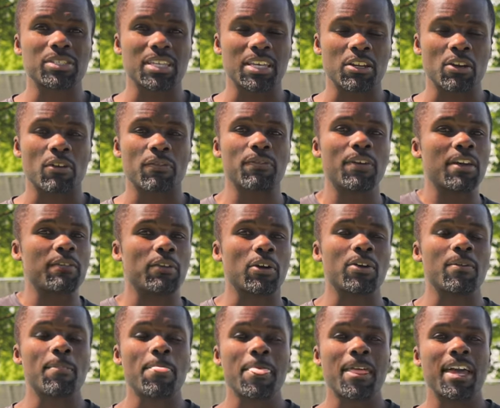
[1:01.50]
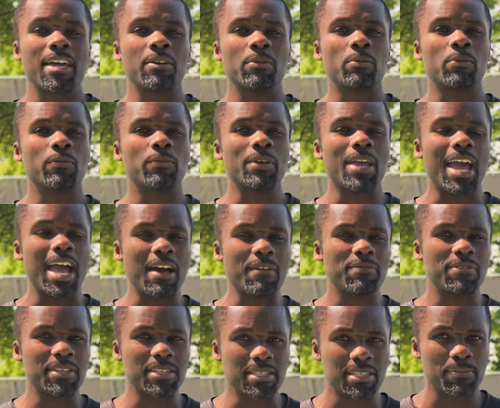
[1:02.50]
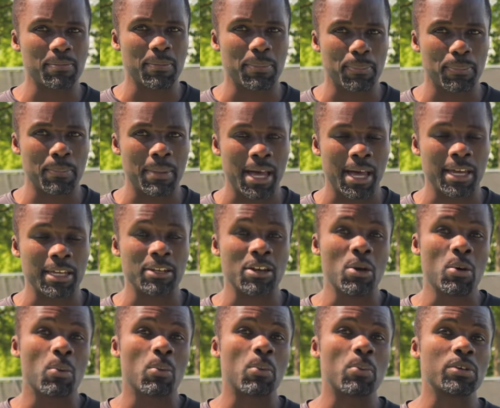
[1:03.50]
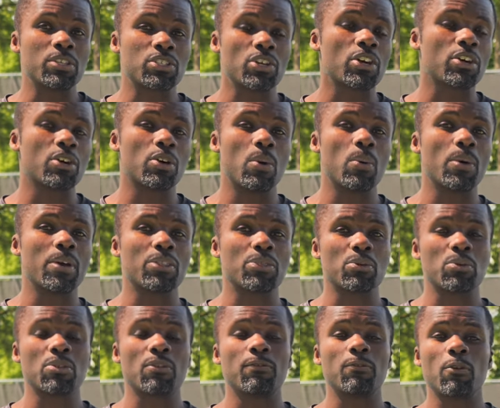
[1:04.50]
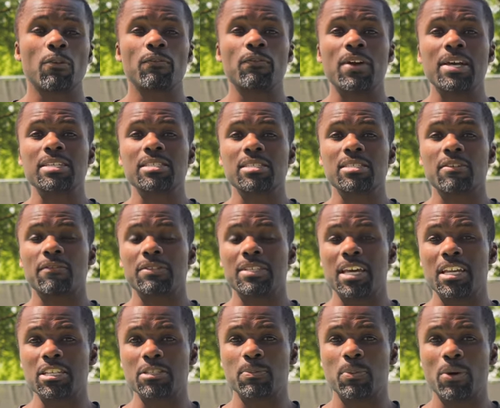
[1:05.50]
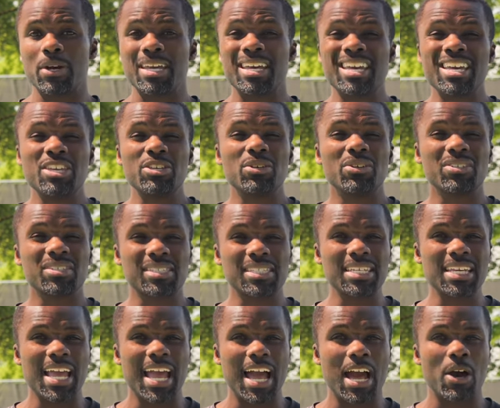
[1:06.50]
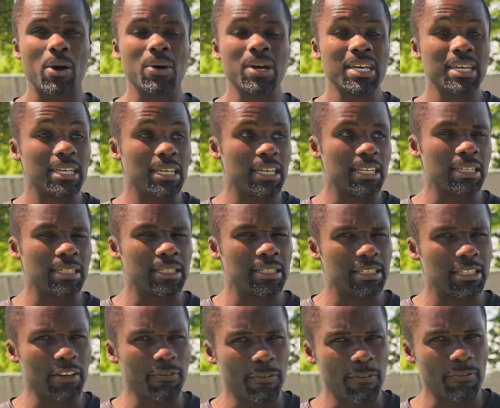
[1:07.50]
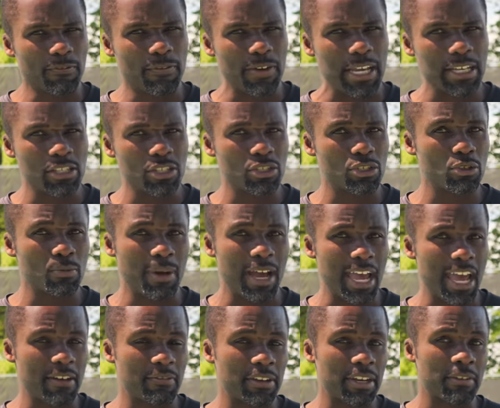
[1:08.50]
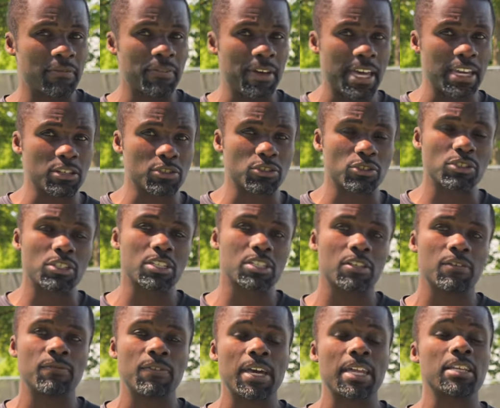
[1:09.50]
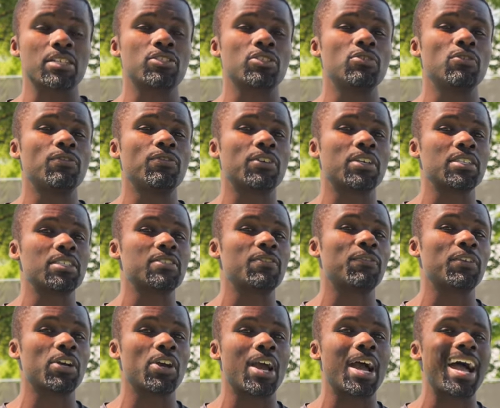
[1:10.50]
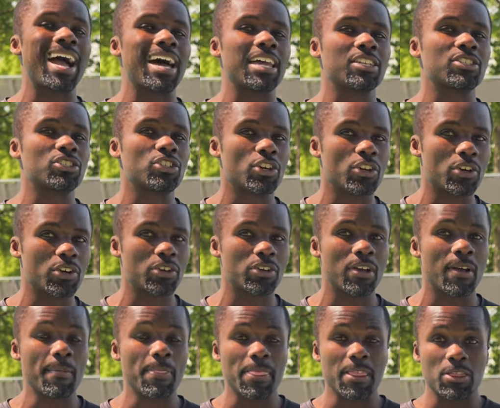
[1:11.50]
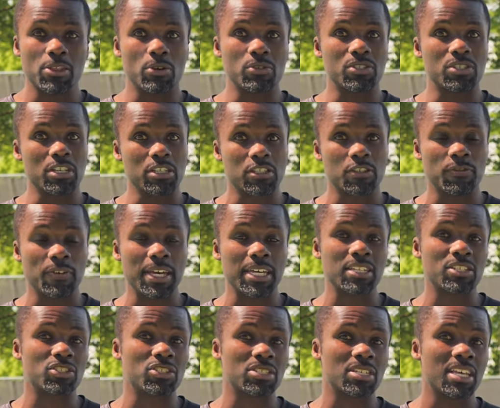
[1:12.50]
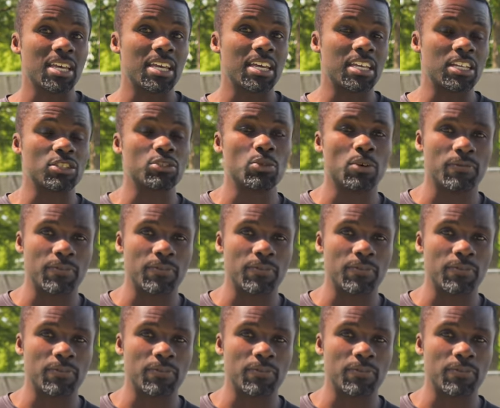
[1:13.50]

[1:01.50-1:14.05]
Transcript: it's in our favor. And if we have this in mind, when we start going through the four phases of a tennis point, you can see how in different phases you might have an advantage or disadvantage, and you can figure out how to turn those disadvantages into